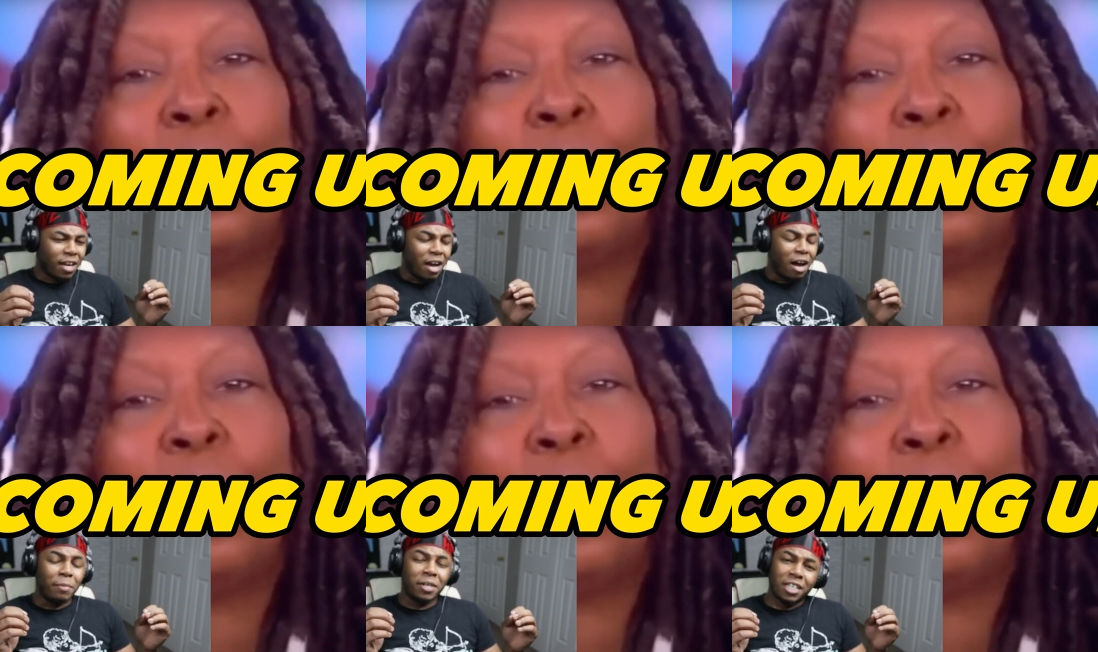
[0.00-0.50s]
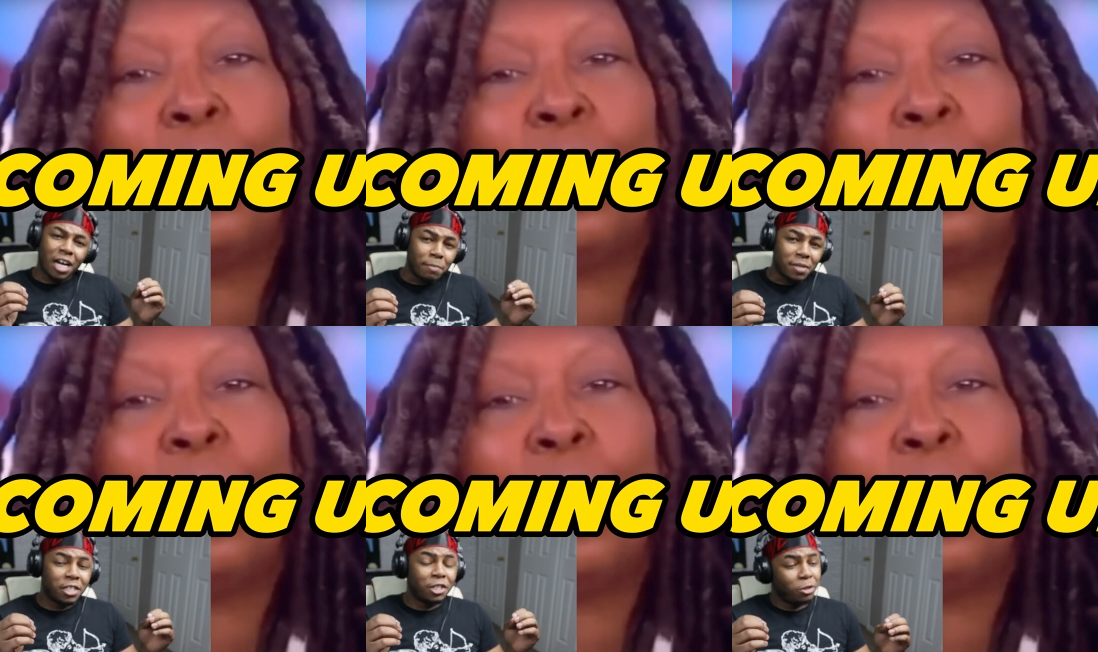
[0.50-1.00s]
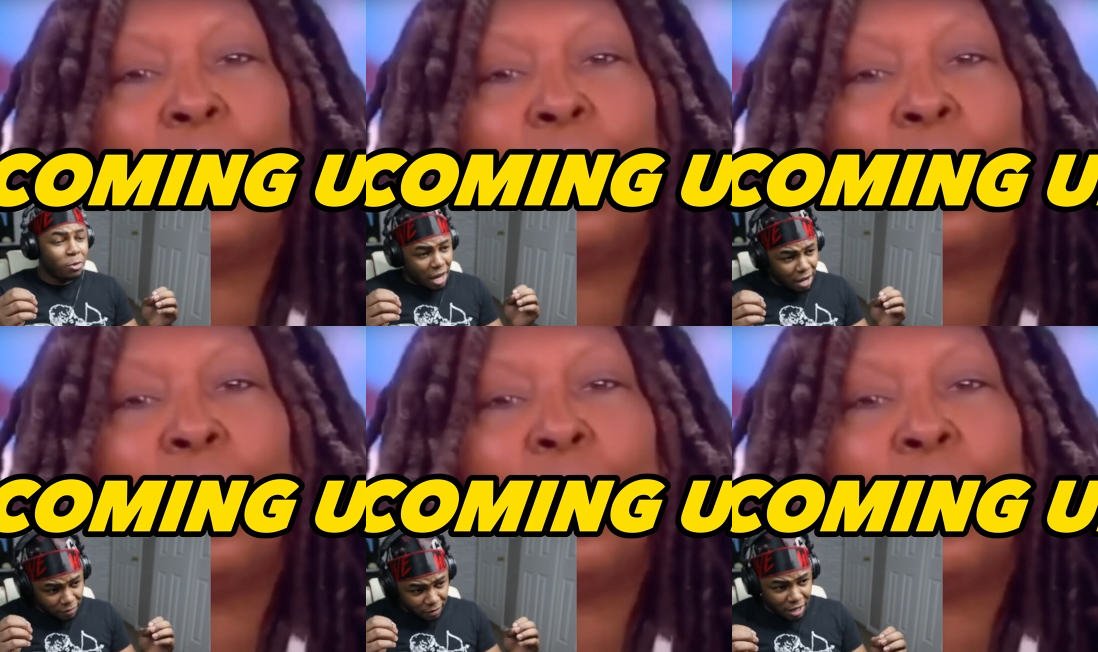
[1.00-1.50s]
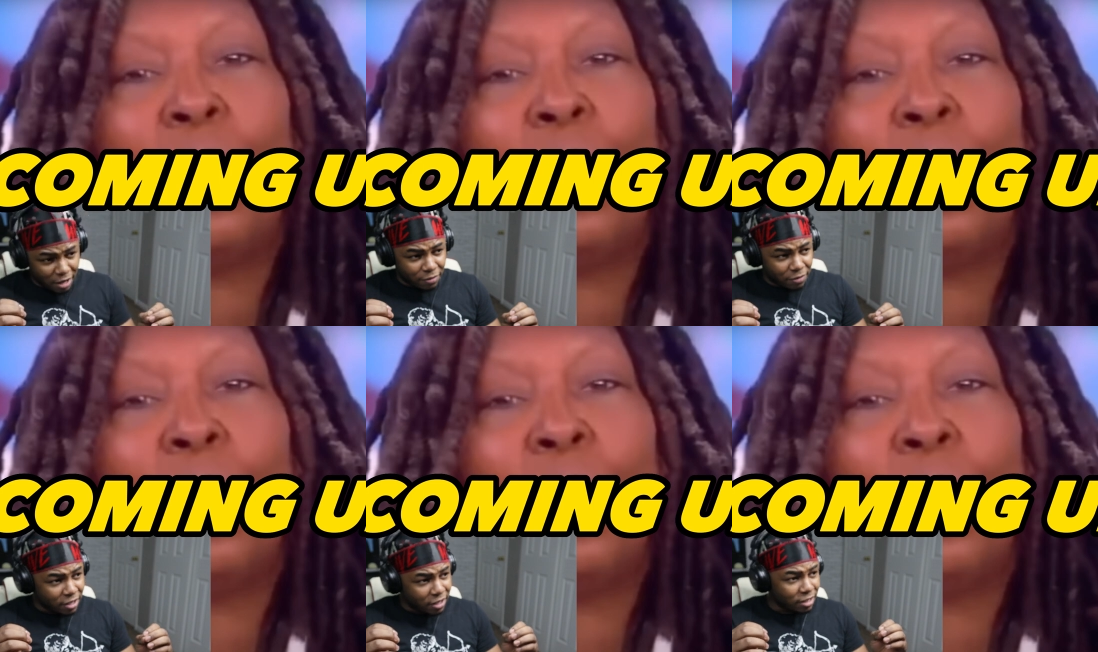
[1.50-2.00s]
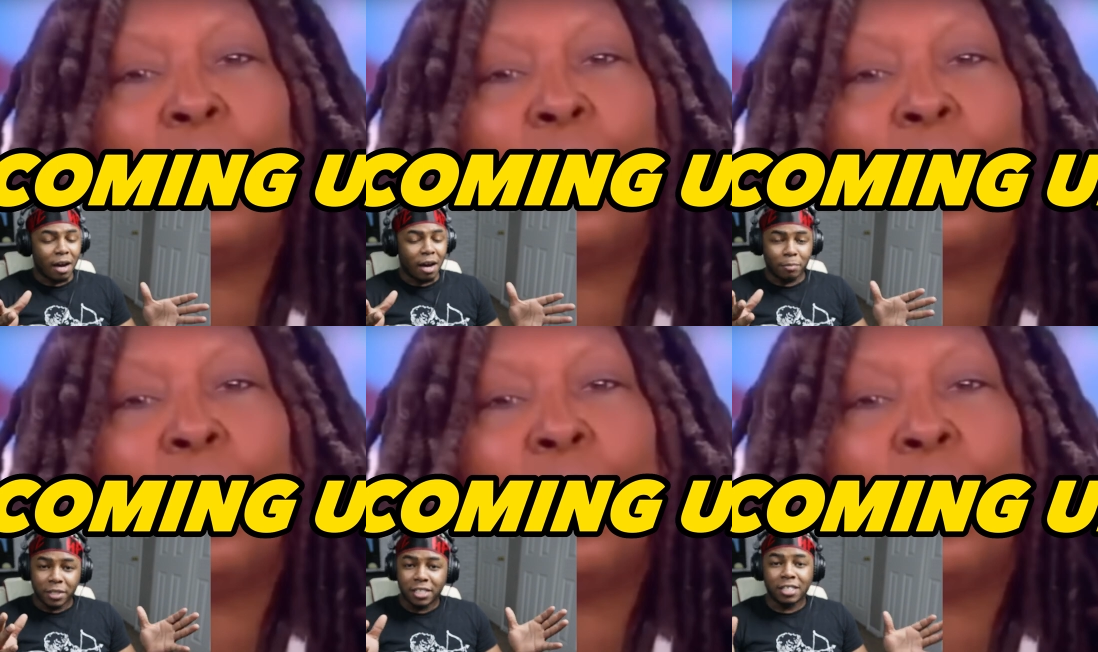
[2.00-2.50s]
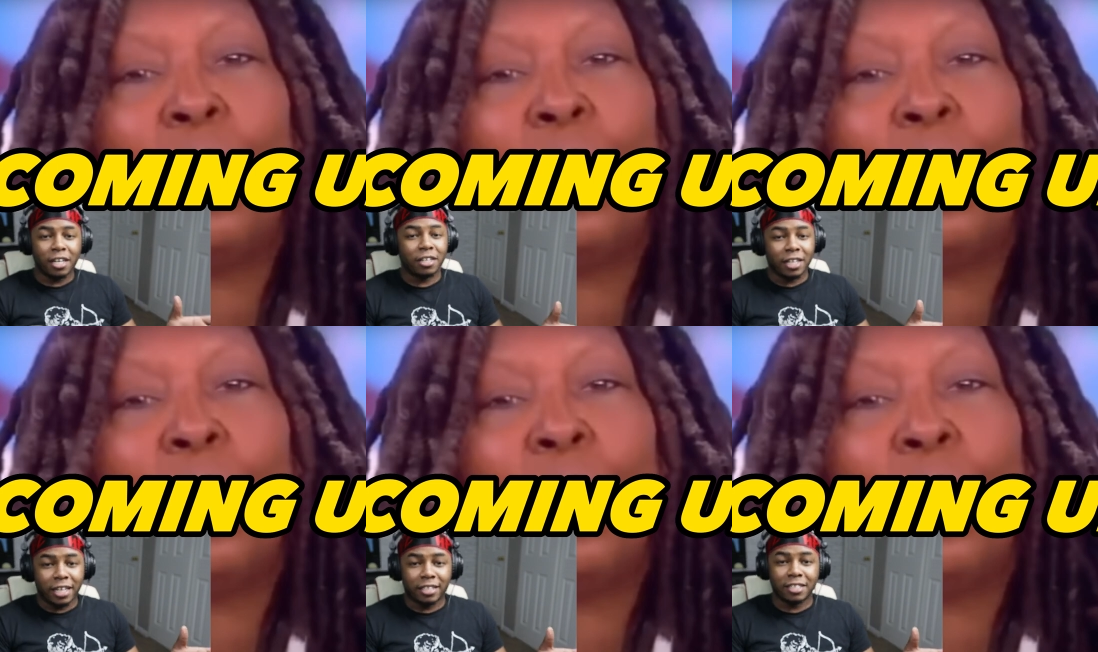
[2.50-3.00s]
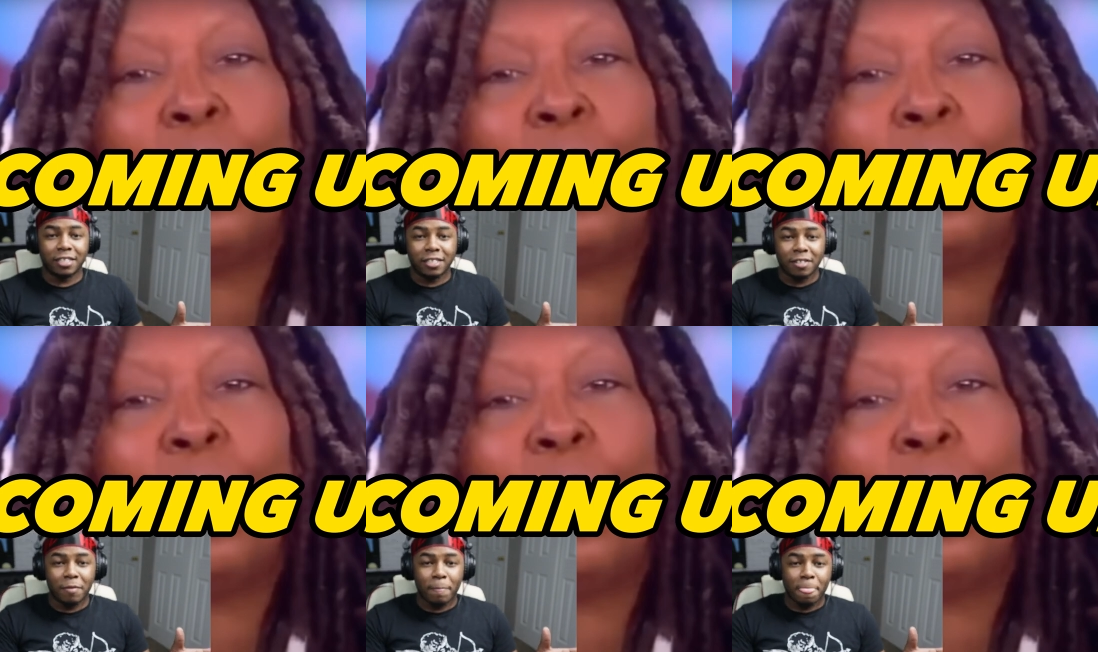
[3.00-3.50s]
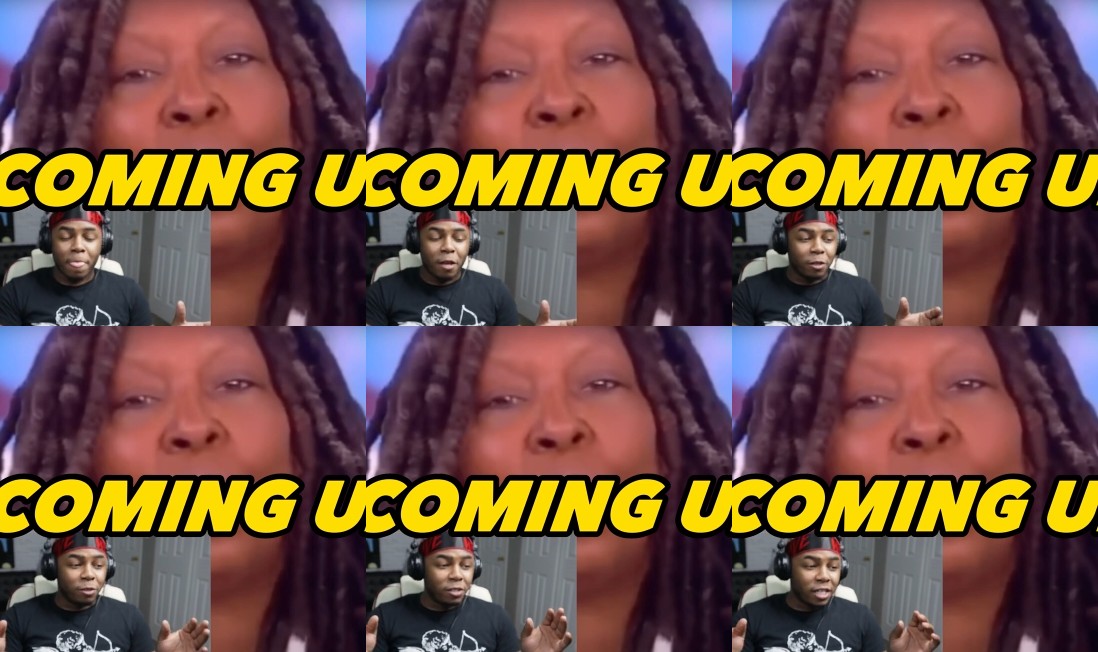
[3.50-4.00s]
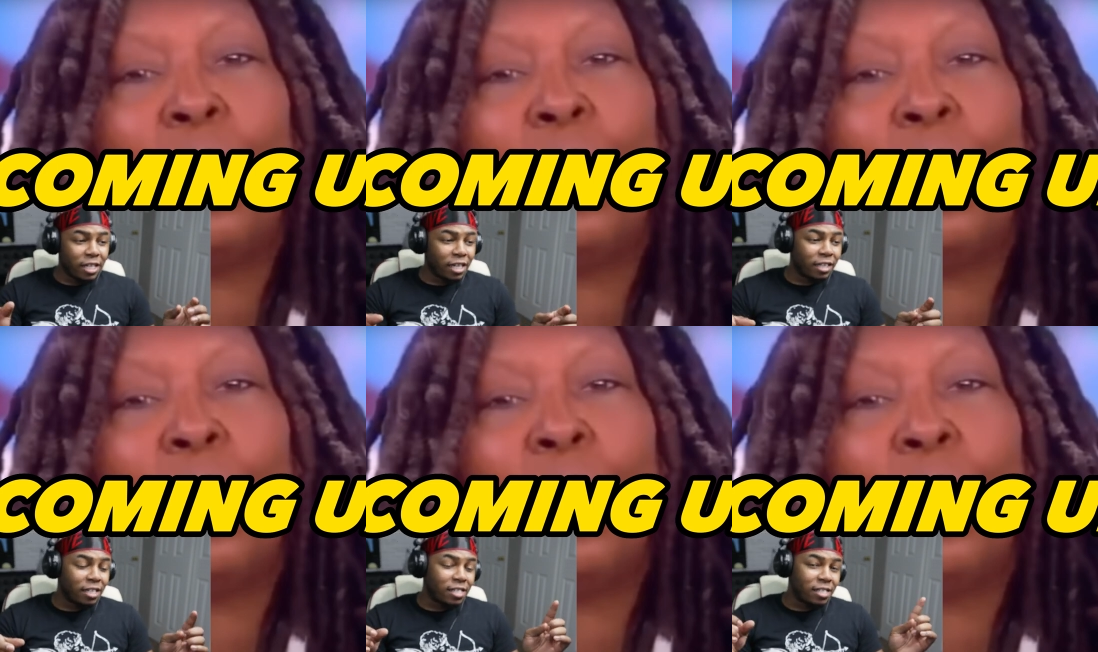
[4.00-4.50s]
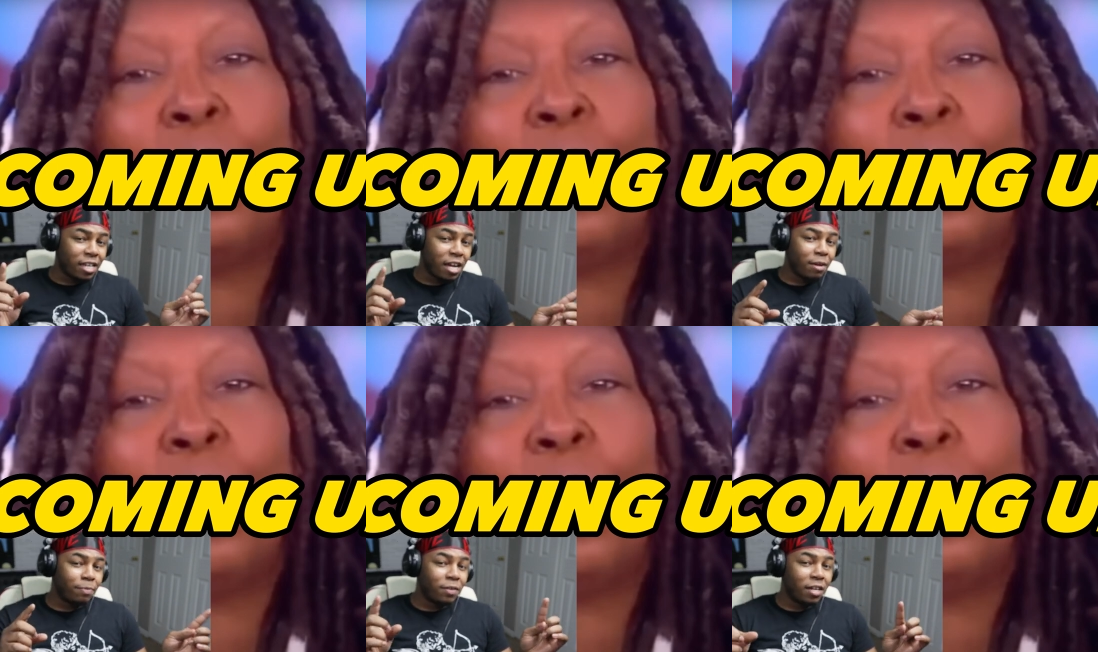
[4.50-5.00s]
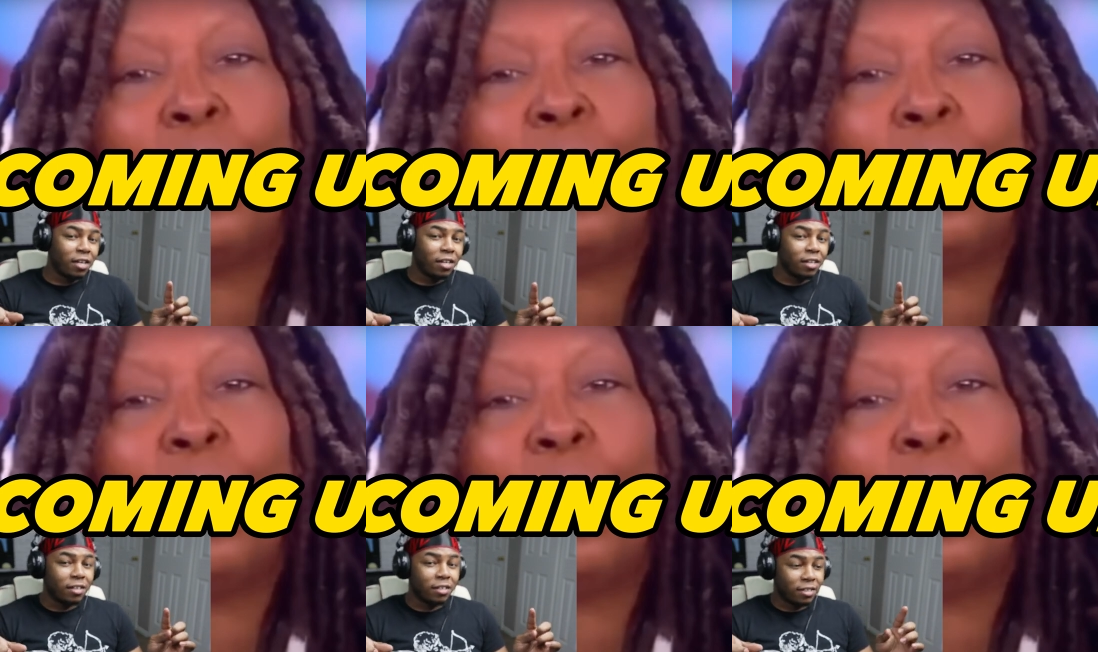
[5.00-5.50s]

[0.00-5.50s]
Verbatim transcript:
Speaker 1: how much common sense you have left. I'm going to just tell you like this. You say that the same thing